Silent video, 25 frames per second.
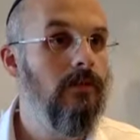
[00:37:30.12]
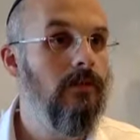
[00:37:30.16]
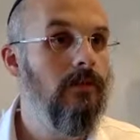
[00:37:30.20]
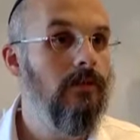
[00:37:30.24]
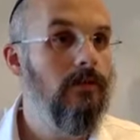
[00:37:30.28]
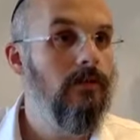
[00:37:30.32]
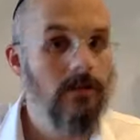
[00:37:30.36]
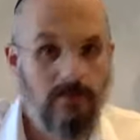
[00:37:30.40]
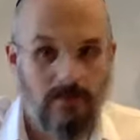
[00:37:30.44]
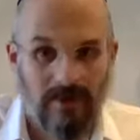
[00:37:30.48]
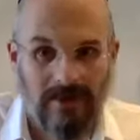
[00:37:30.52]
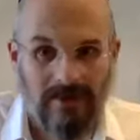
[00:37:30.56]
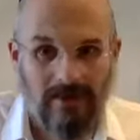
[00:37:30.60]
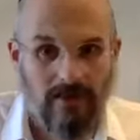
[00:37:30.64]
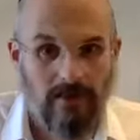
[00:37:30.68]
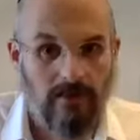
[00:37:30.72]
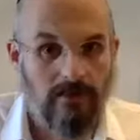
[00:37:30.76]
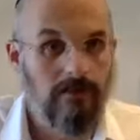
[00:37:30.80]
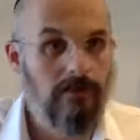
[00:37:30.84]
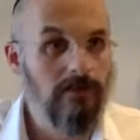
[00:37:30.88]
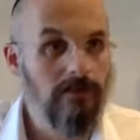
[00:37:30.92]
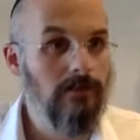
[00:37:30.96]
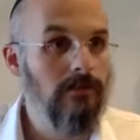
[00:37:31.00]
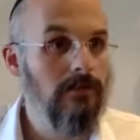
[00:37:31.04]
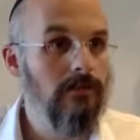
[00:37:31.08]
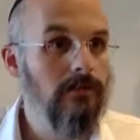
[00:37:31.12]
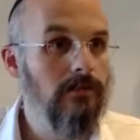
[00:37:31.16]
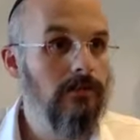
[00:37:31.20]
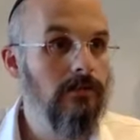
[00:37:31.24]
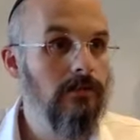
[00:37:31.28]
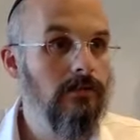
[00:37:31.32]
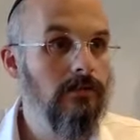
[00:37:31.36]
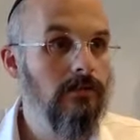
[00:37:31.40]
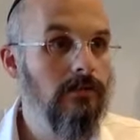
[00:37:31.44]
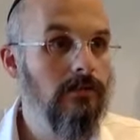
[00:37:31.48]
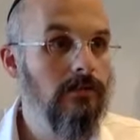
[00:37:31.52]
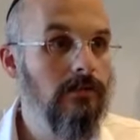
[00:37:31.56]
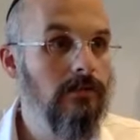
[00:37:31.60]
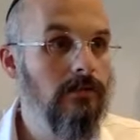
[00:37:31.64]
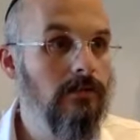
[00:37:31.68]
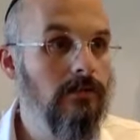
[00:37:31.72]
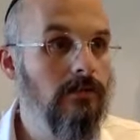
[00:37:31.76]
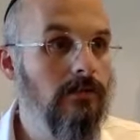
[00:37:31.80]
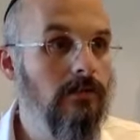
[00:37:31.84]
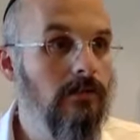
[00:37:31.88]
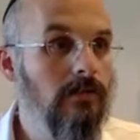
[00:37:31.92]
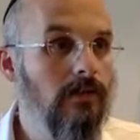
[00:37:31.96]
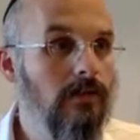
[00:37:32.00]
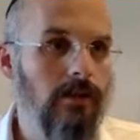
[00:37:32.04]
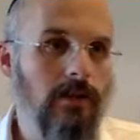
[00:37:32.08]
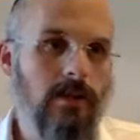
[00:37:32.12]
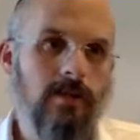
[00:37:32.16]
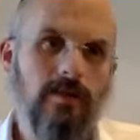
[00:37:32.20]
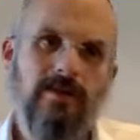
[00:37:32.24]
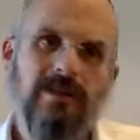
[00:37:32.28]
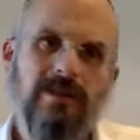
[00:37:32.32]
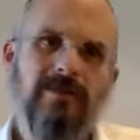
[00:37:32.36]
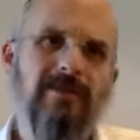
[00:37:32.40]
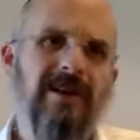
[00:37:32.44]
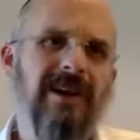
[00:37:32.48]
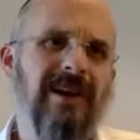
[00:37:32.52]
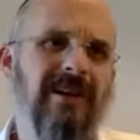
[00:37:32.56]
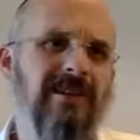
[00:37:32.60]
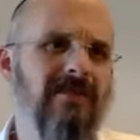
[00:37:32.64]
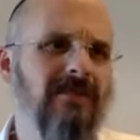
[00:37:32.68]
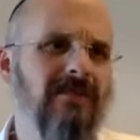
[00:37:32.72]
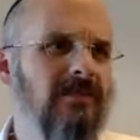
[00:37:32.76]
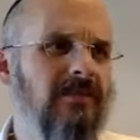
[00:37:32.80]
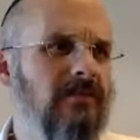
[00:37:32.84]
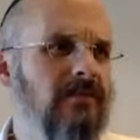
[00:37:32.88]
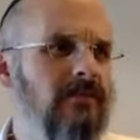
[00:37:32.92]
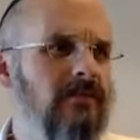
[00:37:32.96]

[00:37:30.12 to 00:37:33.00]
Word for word: He's right here. A little respect.